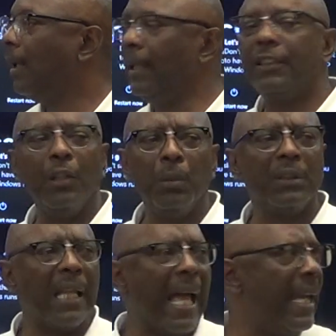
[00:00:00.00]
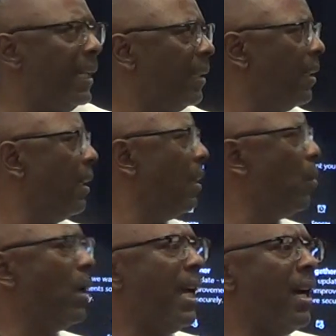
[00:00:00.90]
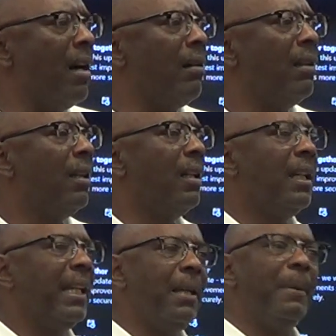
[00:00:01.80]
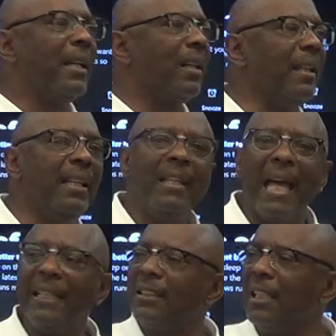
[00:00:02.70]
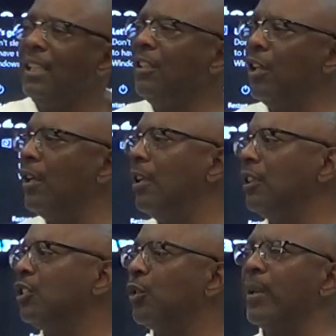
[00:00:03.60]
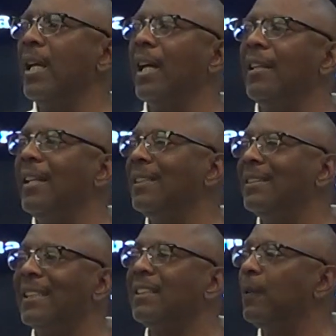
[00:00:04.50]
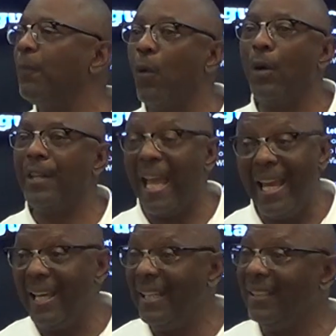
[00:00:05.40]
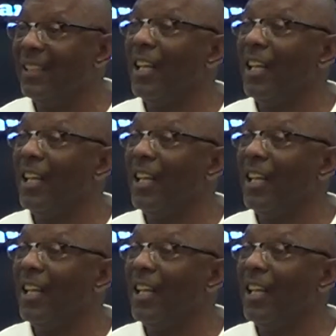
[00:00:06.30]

And she was like, well, he been clean 19 years, 364 days.